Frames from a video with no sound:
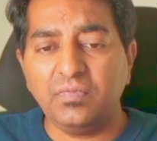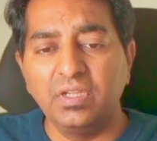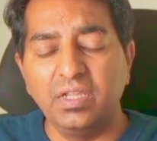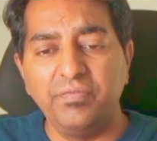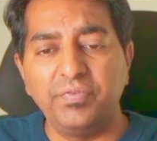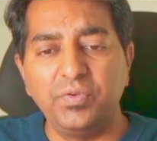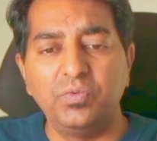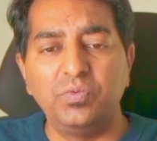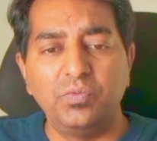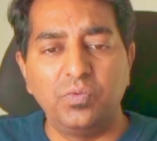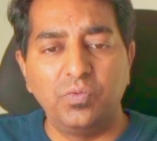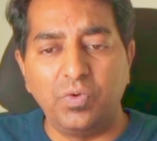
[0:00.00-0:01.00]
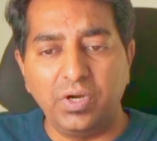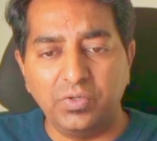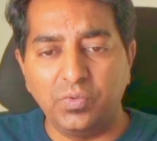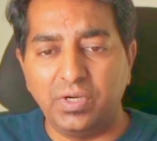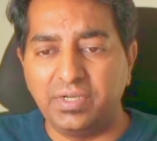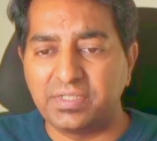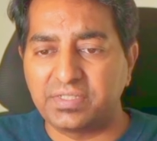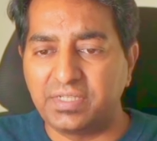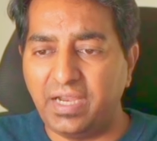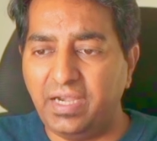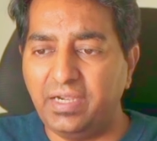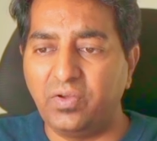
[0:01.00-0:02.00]
If you want to
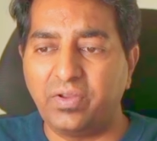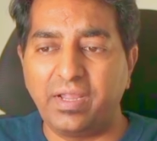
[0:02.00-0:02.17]
understand or